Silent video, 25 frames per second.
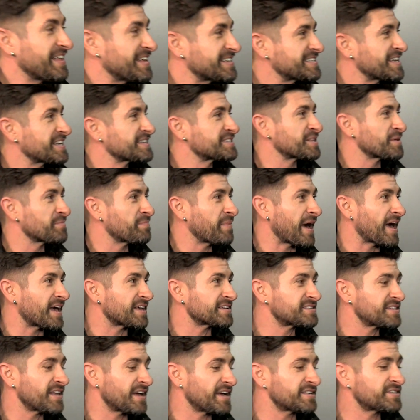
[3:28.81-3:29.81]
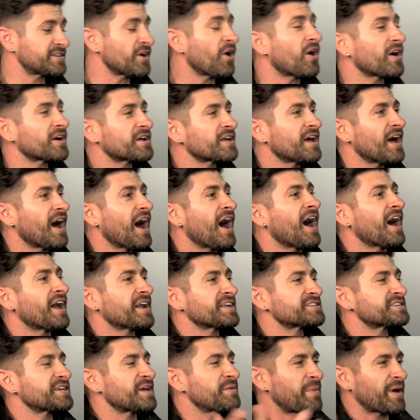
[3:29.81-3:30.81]
This is the best. Like, talk
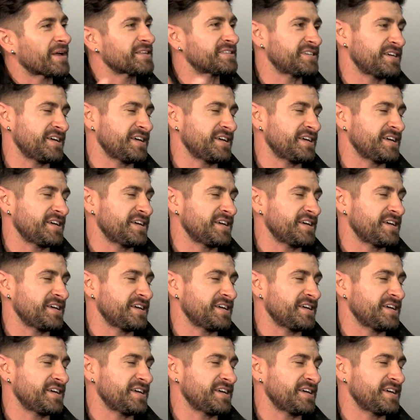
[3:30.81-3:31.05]
honestly about